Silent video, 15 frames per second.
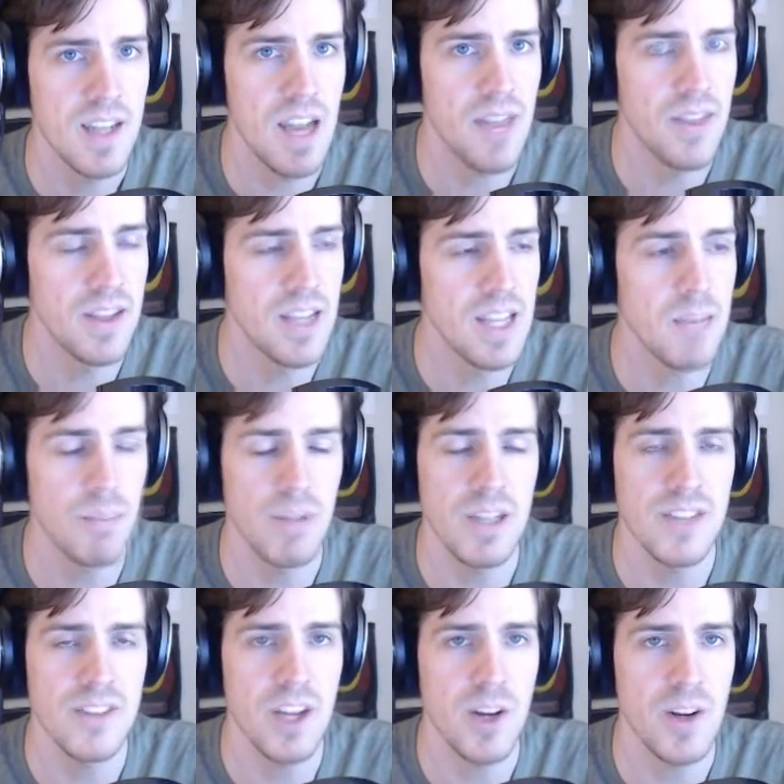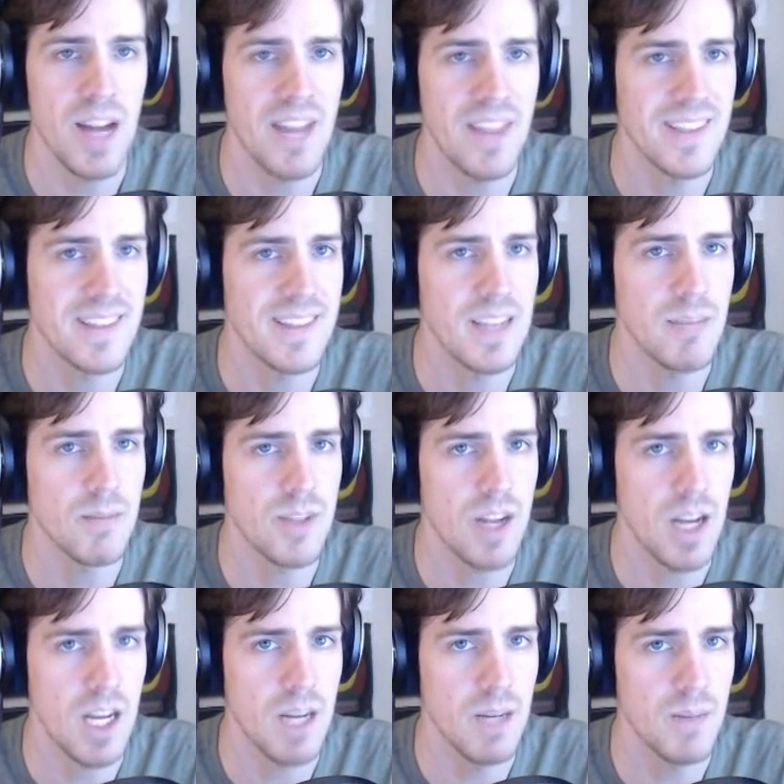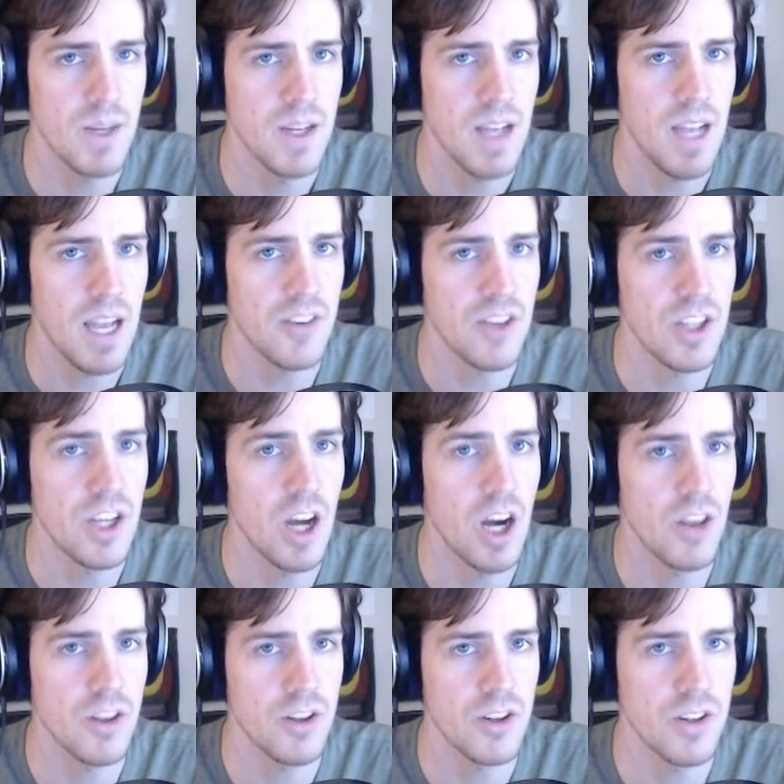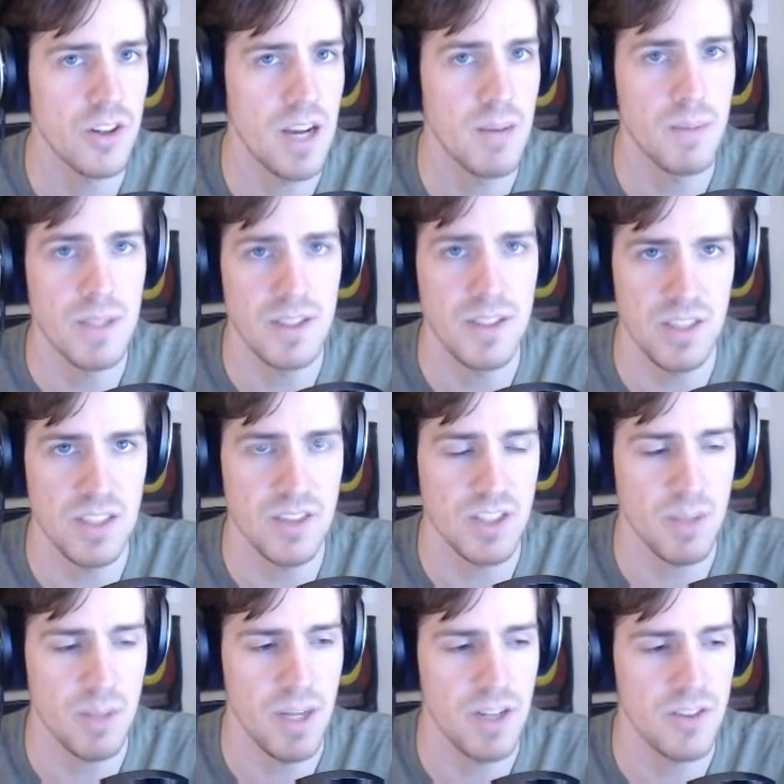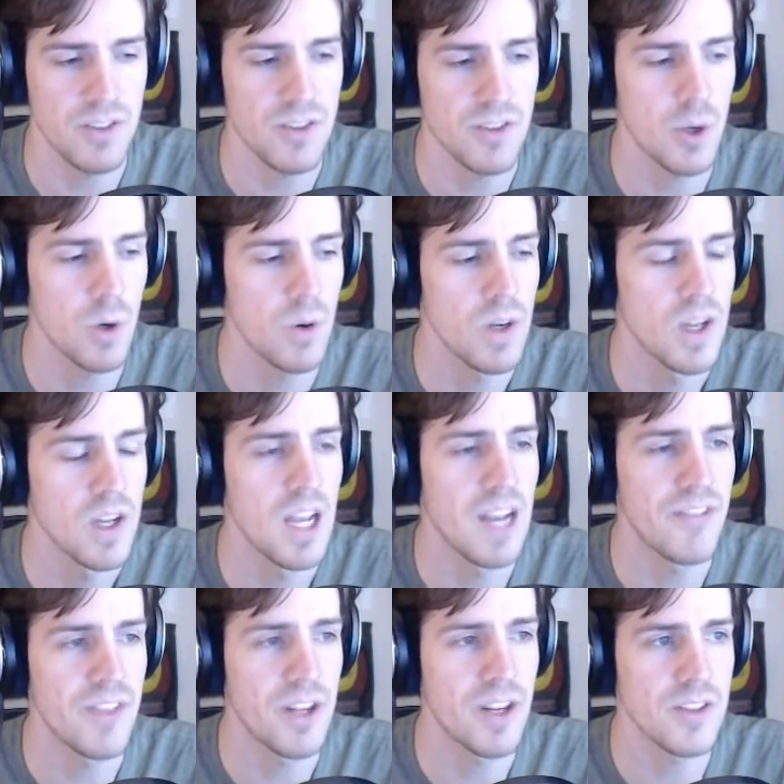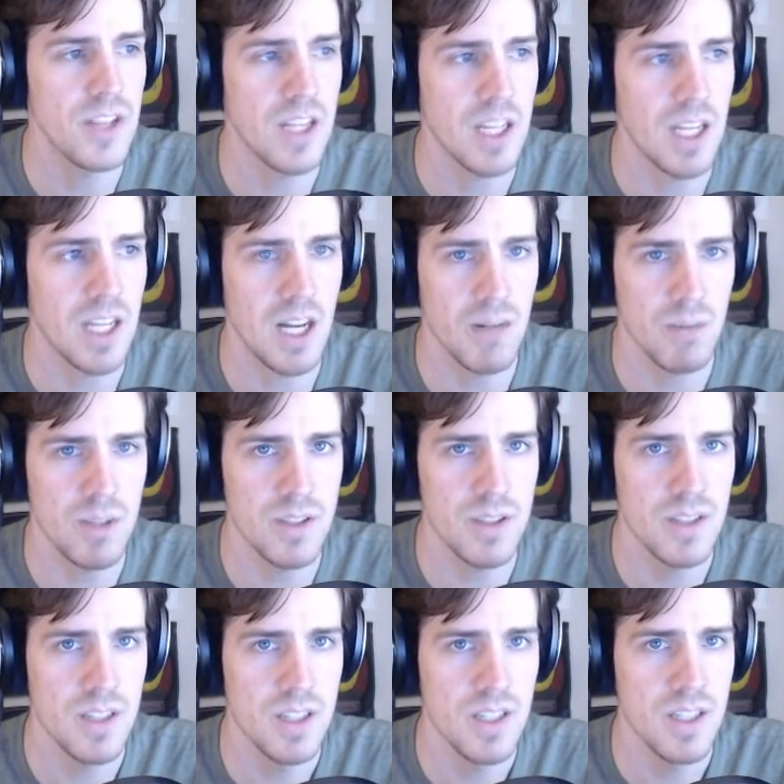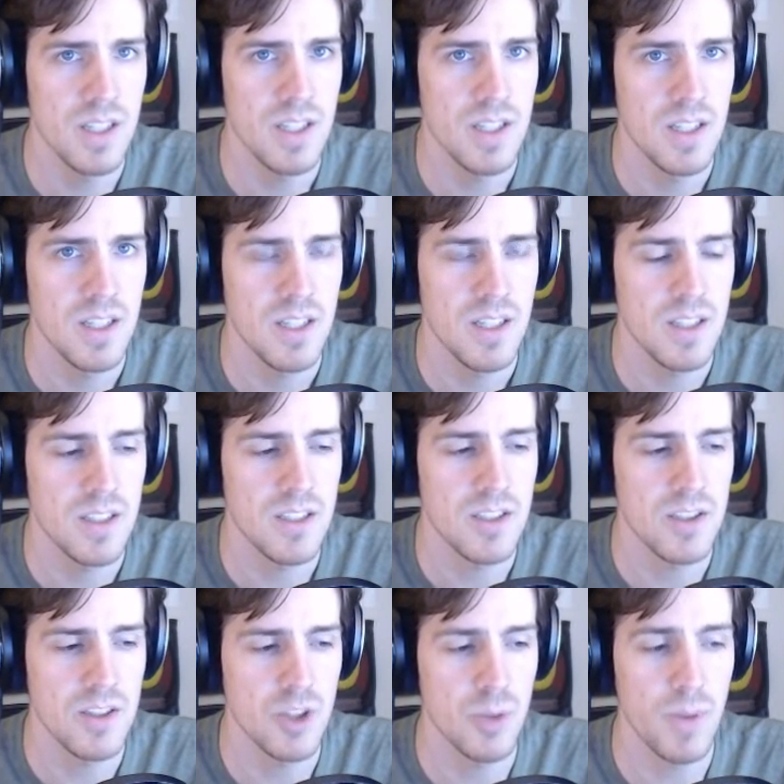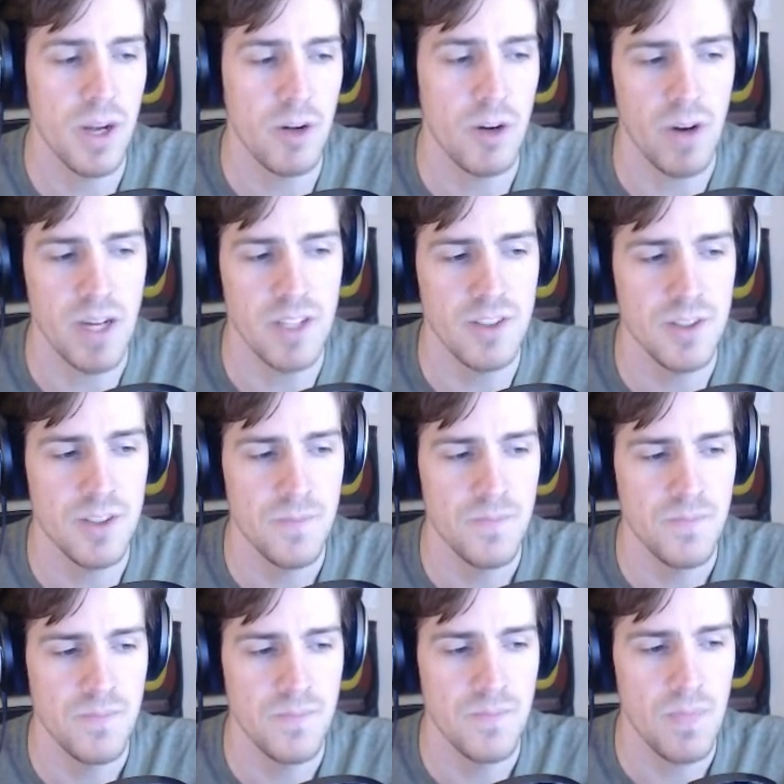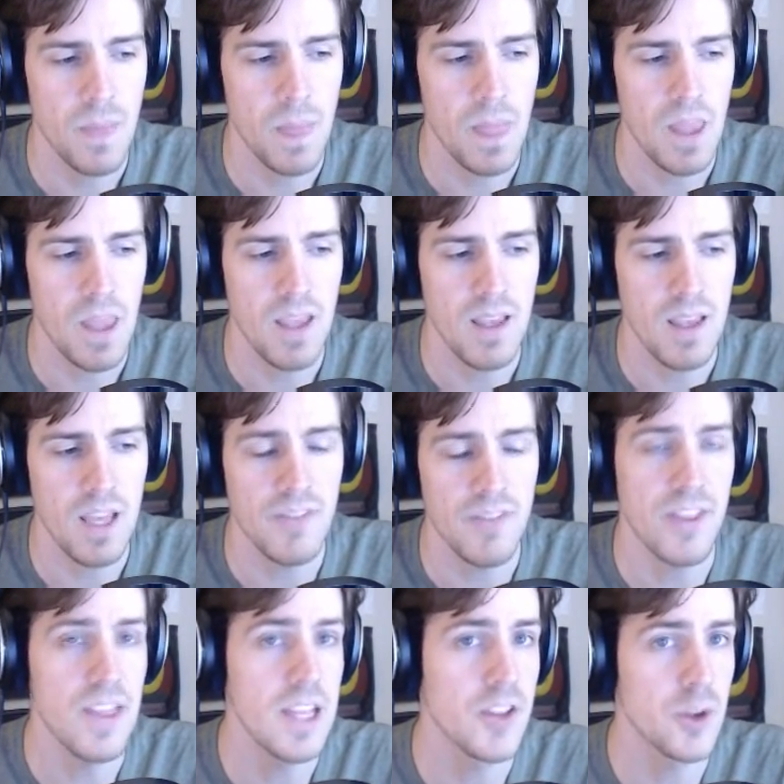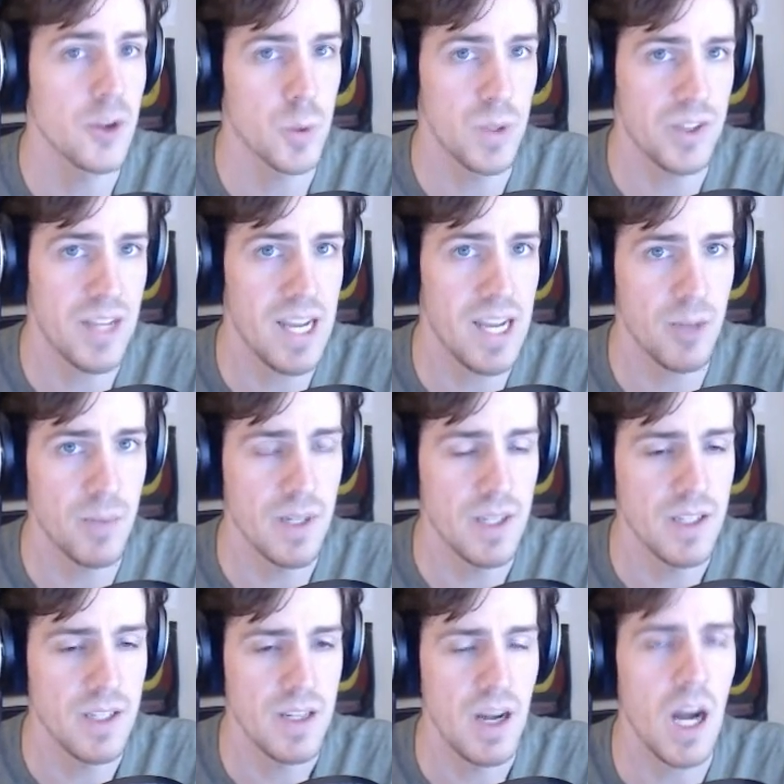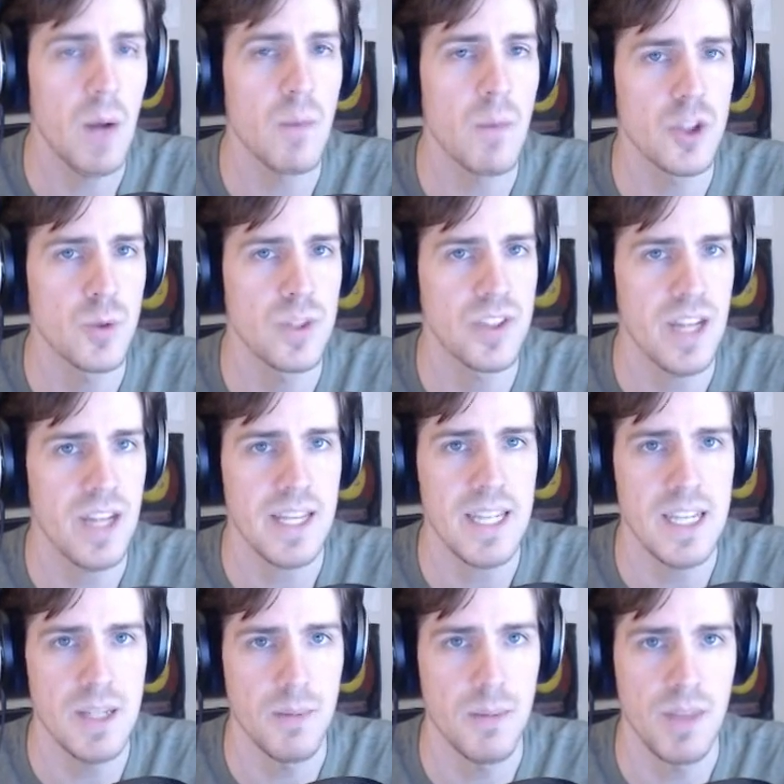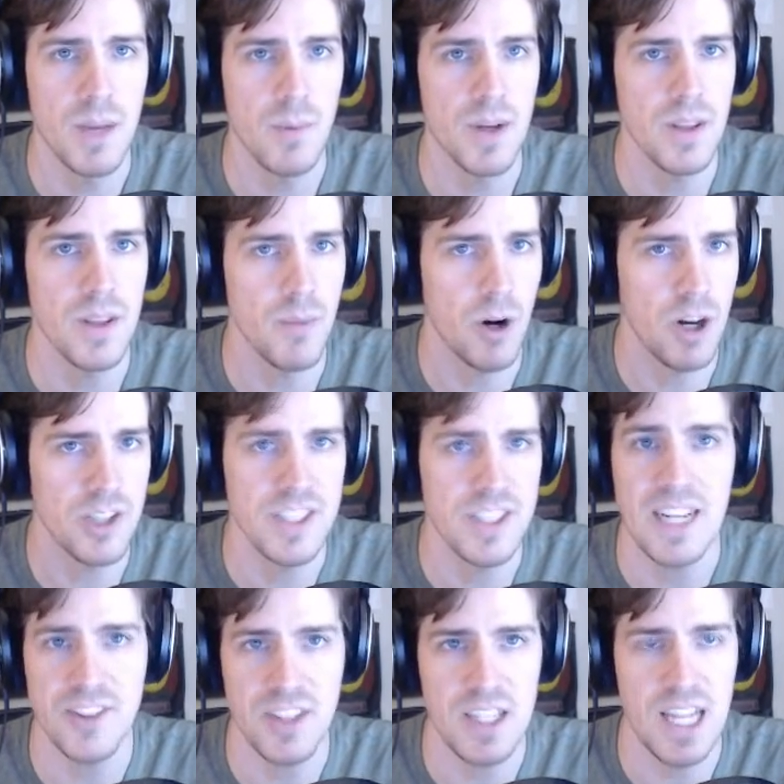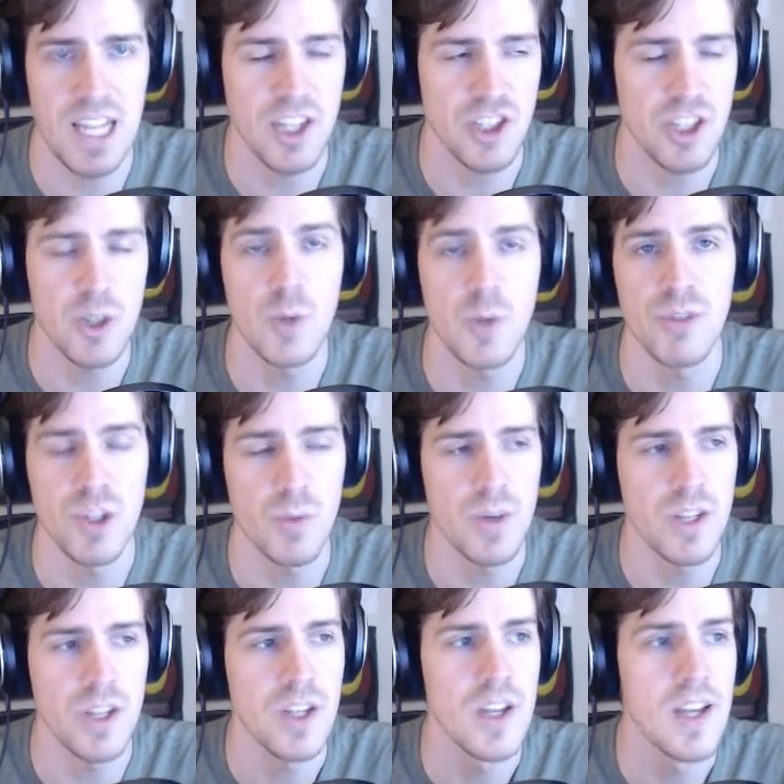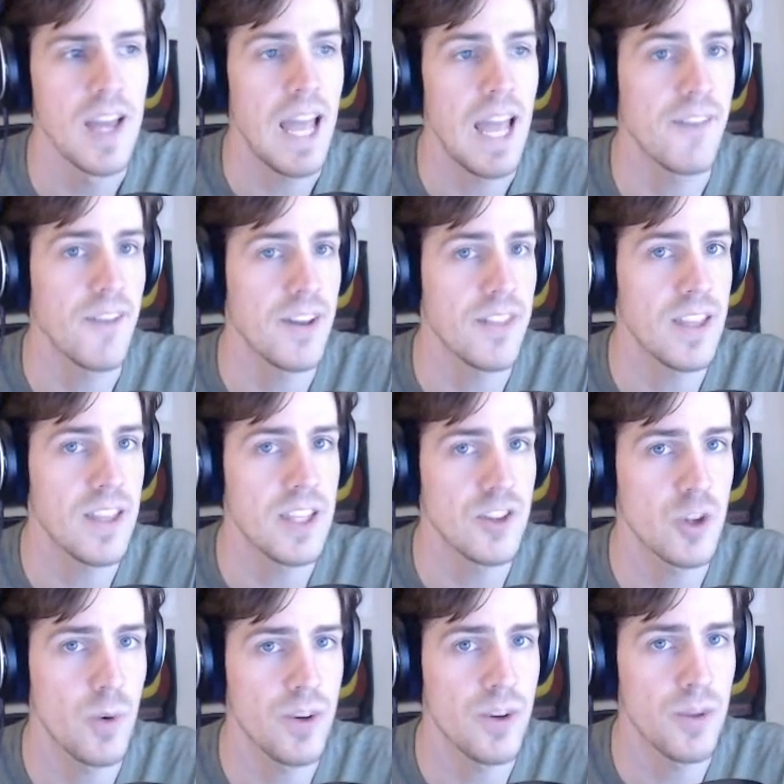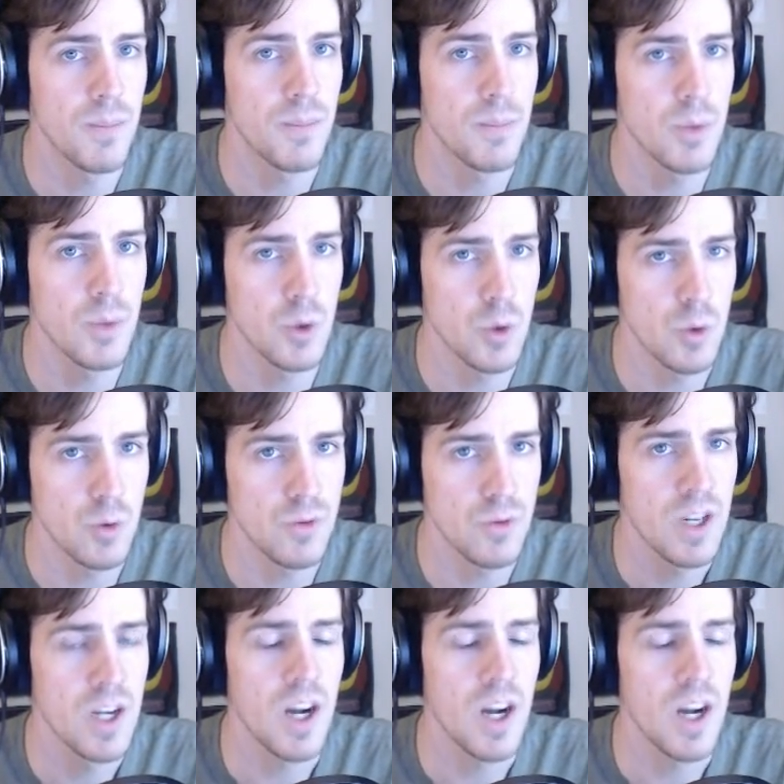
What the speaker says: and then it plays out at the same time as the other NPC's commands. So if there's a goblin to my right, if I think he's going to attack me, I want to attack him. That way our attacks clash and I hopefully win. If I think he's going to move,